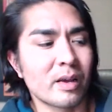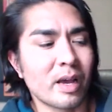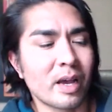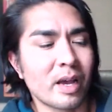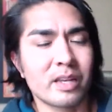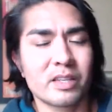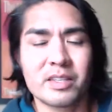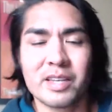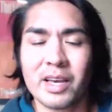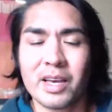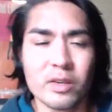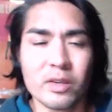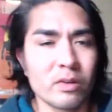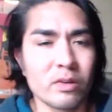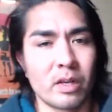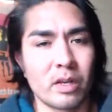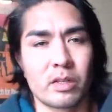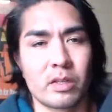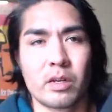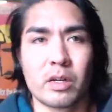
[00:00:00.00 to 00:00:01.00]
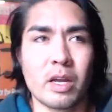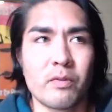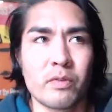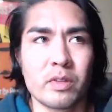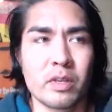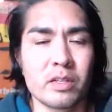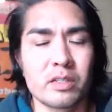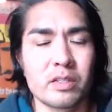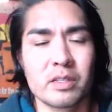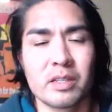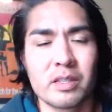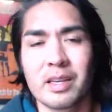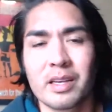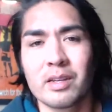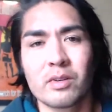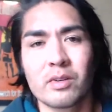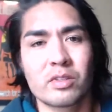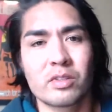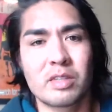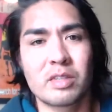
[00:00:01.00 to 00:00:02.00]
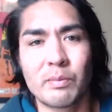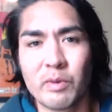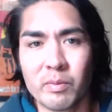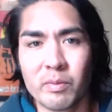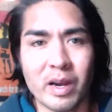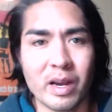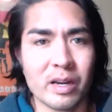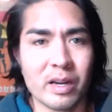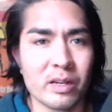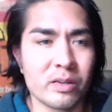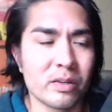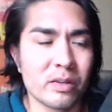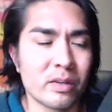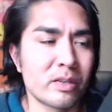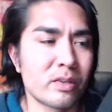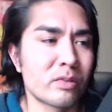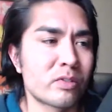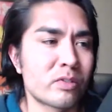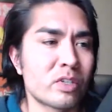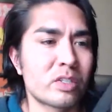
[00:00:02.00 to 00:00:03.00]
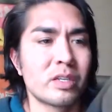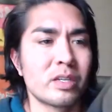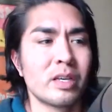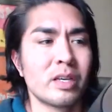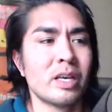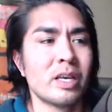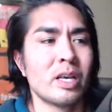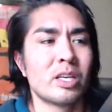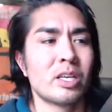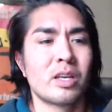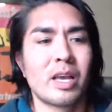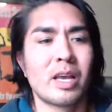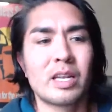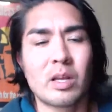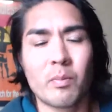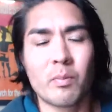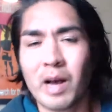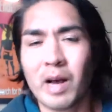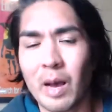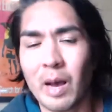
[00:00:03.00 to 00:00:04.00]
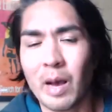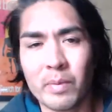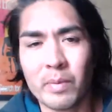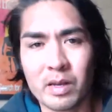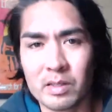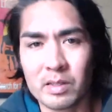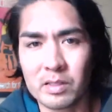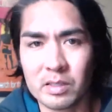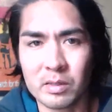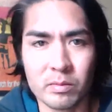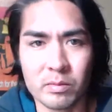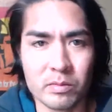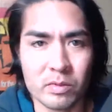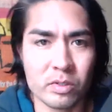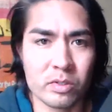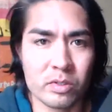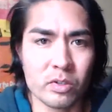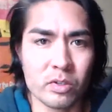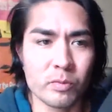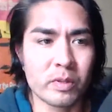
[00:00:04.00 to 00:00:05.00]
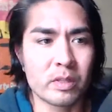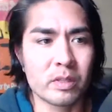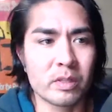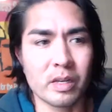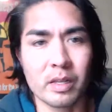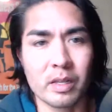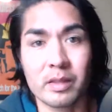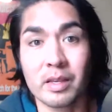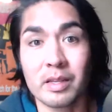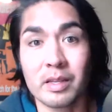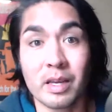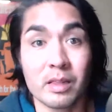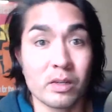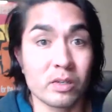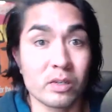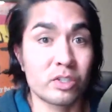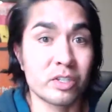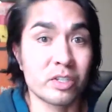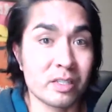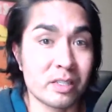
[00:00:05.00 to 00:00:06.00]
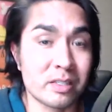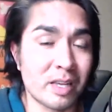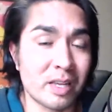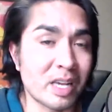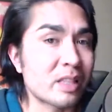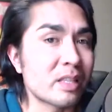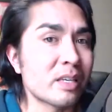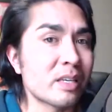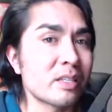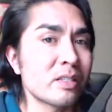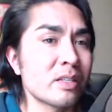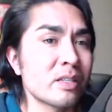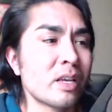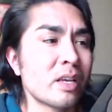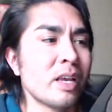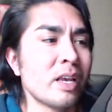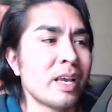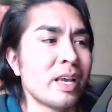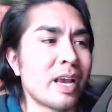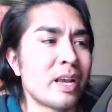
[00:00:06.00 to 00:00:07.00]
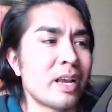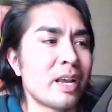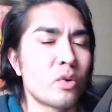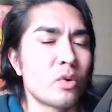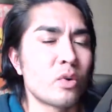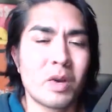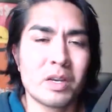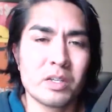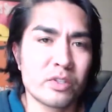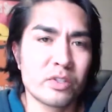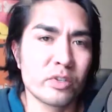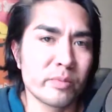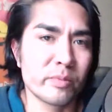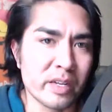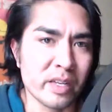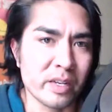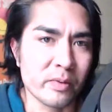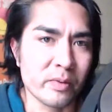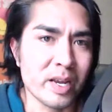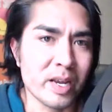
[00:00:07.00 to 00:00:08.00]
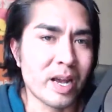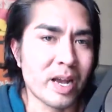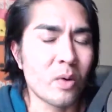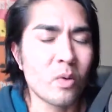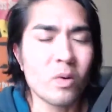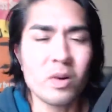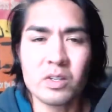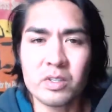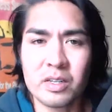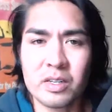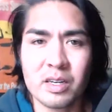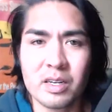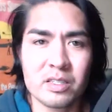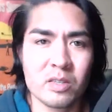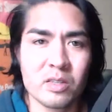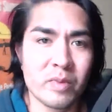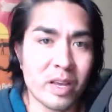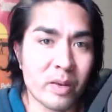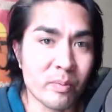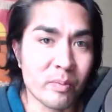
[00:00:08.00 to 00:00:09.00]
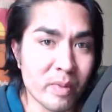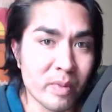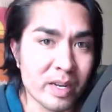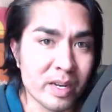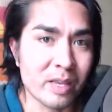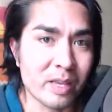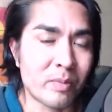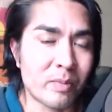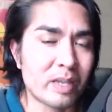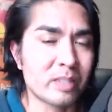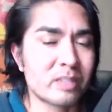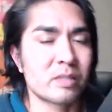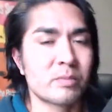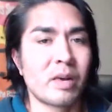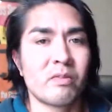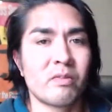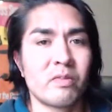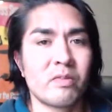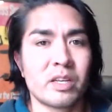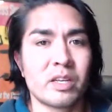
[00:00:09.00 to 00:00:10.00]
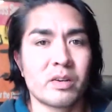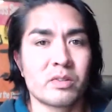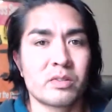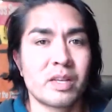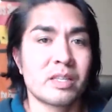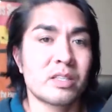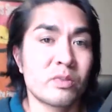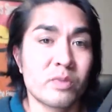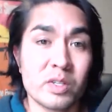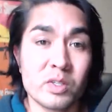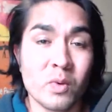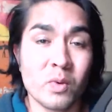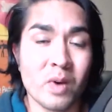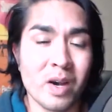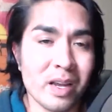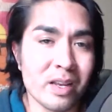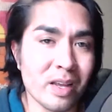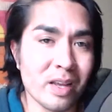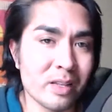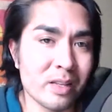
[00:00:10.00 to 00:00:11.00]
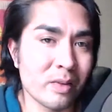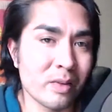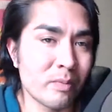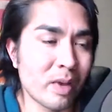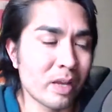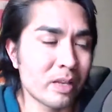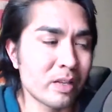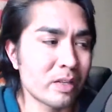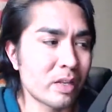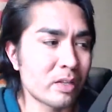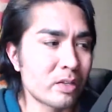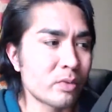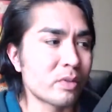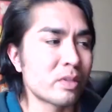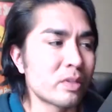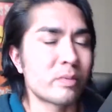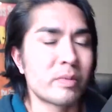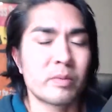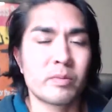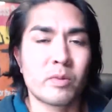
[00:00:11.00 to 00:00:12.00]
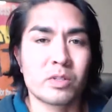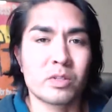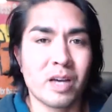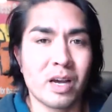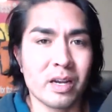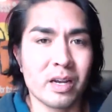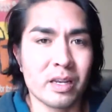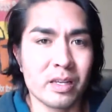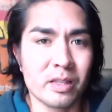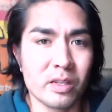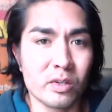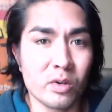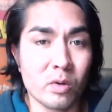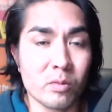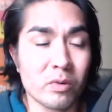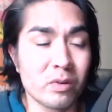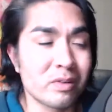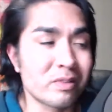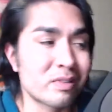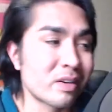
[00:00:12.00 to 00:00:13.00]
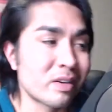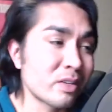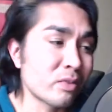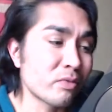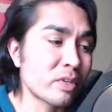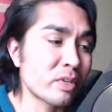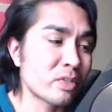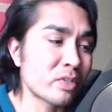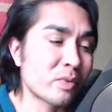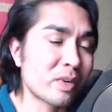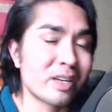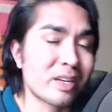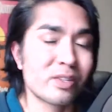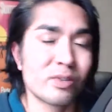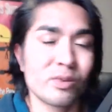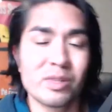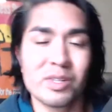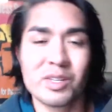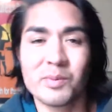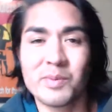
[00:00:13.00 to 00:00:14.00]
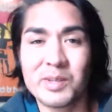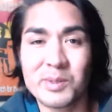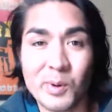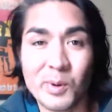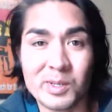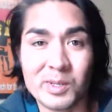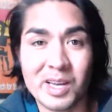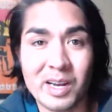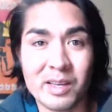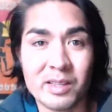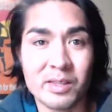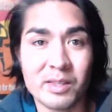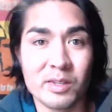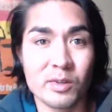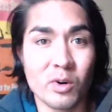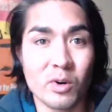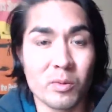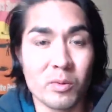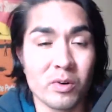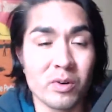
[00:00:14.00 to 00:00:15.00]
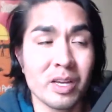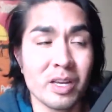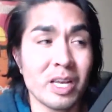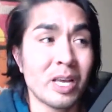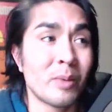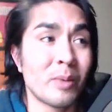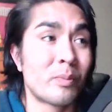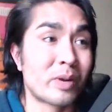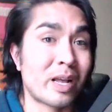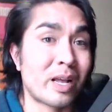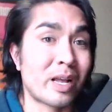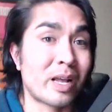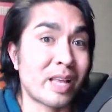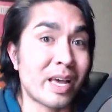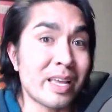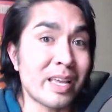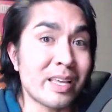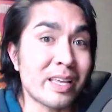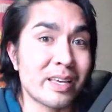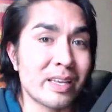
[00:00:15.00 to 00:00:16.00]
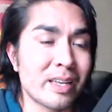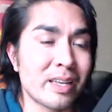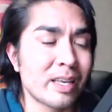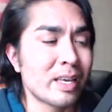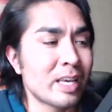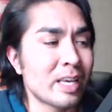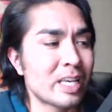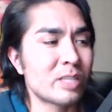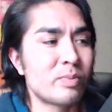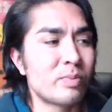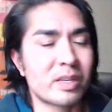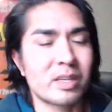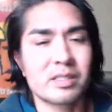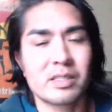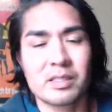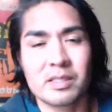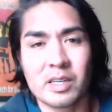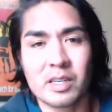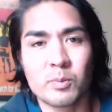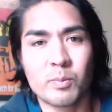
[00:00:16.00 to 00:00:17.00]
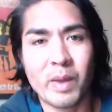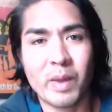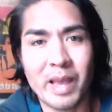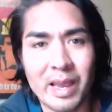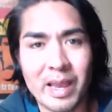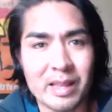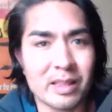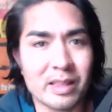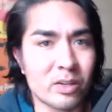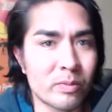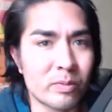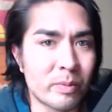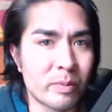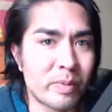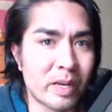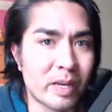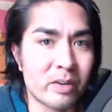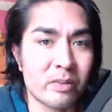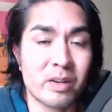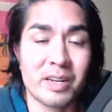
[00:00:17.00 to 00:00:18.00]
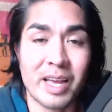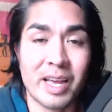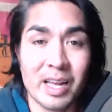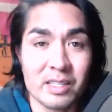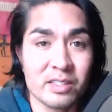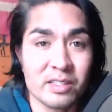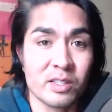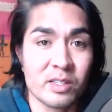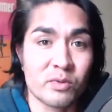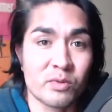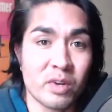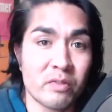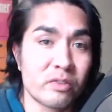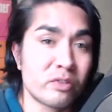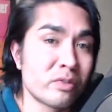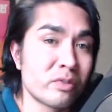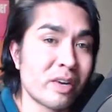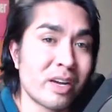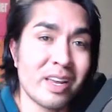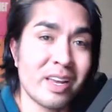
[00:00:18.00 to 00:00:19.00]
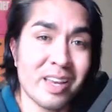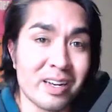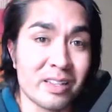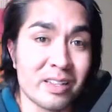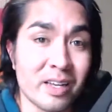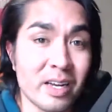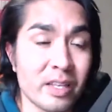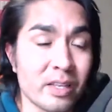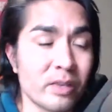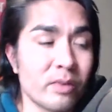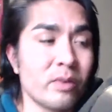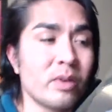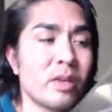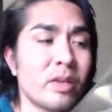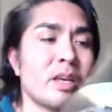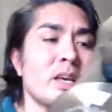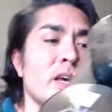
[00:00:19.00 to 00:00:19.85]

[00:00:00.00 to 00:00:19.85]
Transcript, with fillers: I could tell you, like, look out for this, and like it'll slip your mind, and you'll just end up popping on some stupid-looking thing that looks just like this and you'll waste your money, right? I want you guys to make money based on my videos. That's the reason why I, I, I, do a little bit more talking than normal. The other reason why I do a little bit more talking than normal, but I like it, is because it does pay a little bit better on AdSense revenue. I ain't gonna lie to you.